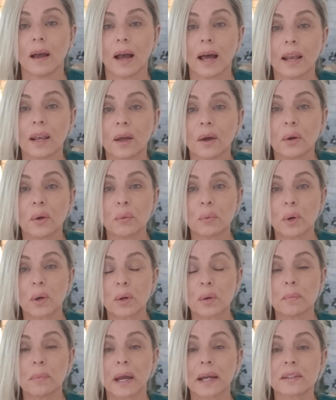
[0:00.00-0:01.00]
Hello,
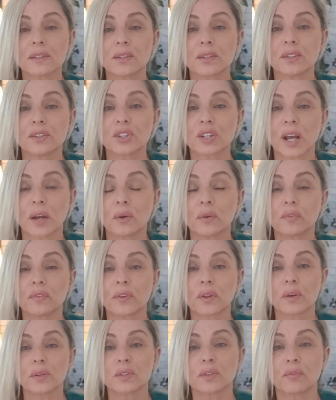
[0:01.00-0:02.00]
welcome back to the channel.
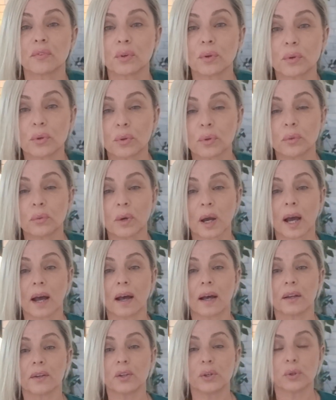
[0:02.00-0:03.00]
For those of you who
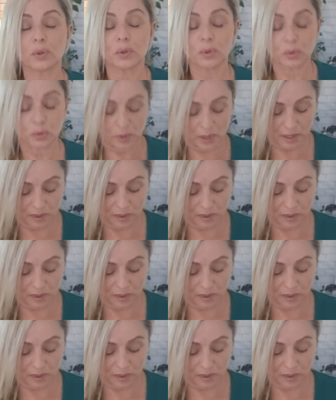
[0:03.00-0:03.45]
are new,